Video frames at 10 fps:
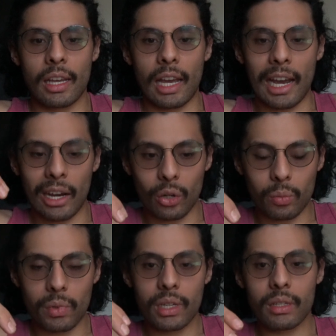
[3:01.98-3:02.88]
held
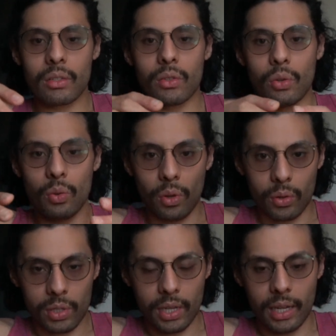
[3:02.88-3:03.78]
me to
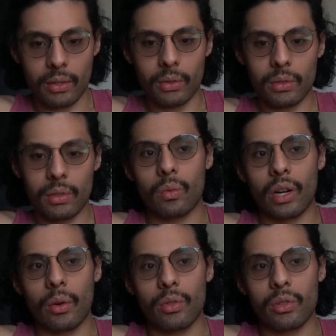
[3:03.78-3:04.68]
those titles. What
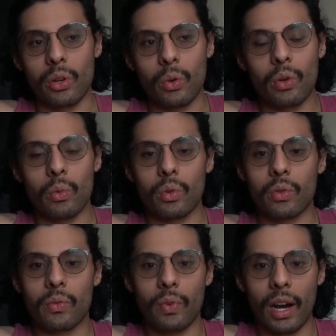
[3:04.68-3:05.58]
I was doing was
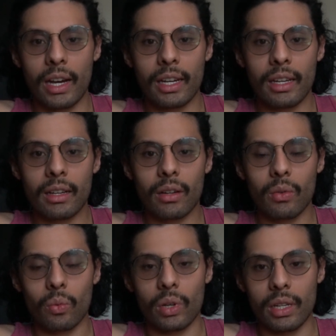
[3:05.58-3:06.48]
finding a
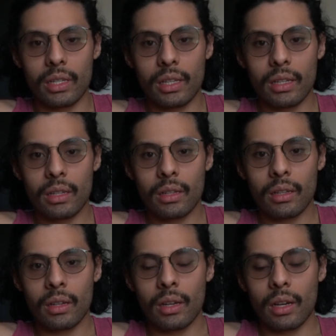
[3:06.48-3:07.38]
reason
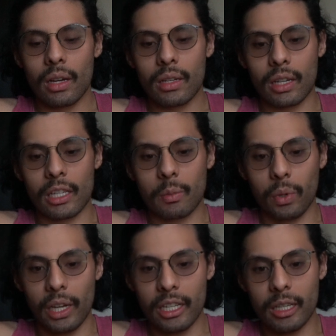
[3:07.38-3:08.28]
to
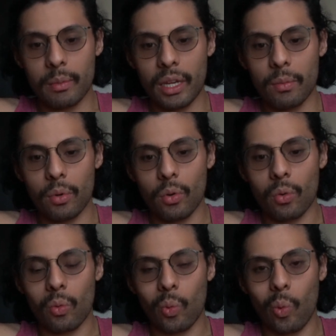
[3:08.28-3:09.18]
explain to people
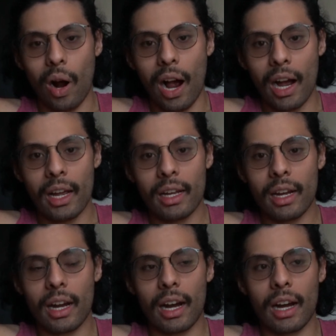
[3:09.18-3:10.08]
why
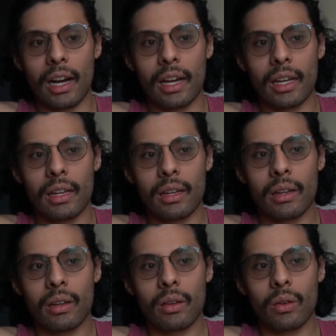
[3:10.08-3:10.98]
I
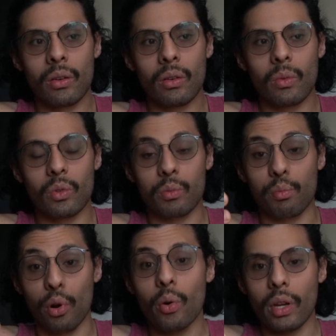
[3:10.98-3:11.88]
was
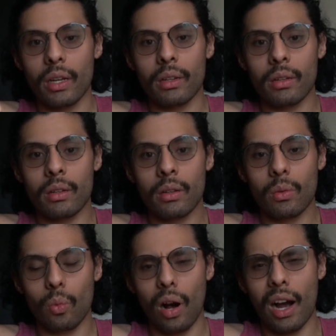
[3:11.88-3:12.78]
broken,
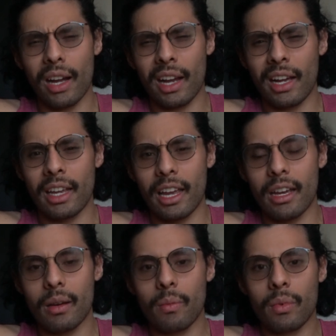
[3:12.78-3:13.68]
why I
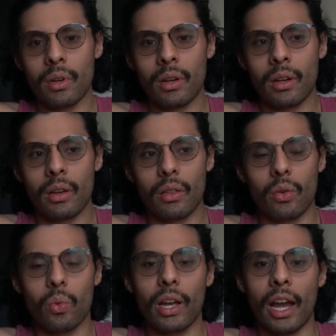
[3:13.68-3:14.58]
am the
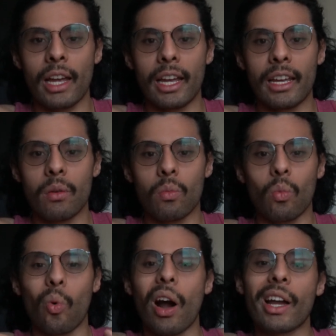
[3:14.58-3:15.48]
way I am,
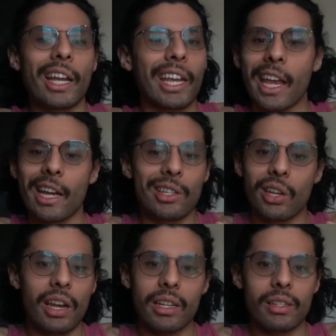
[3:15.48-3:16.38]
why I can't
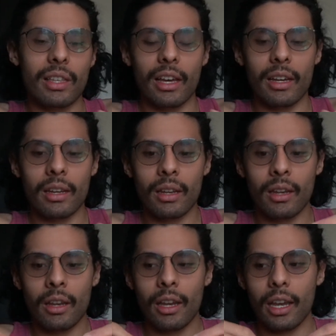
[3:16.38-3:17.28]
change that.
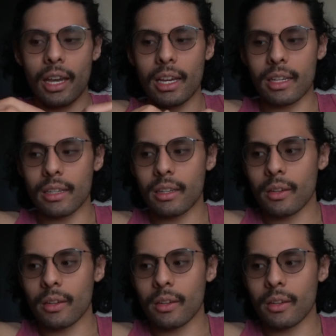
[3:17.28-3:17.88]
And